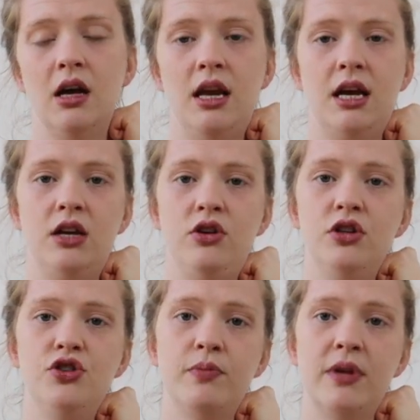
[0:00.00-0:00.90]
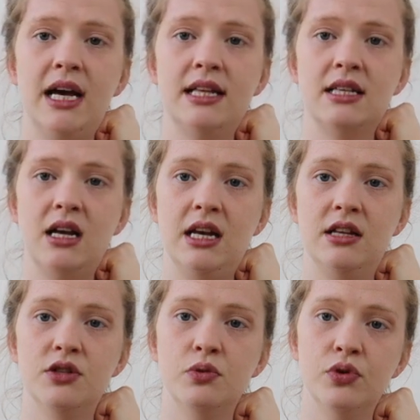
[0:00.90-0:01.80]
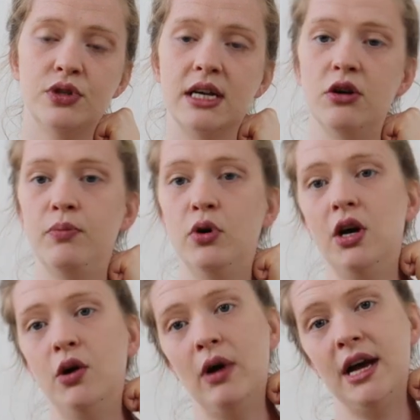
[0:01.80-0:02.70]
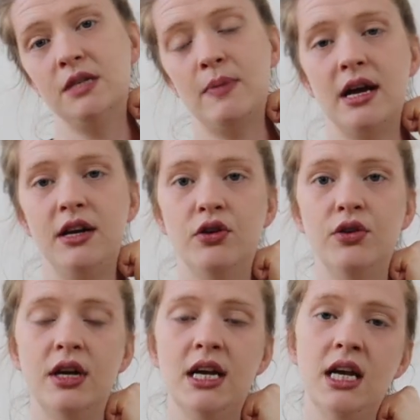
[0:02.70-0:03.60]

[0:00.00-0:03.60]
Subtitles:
And again, you can drop the head slightly in towards it or pull it away, depending on,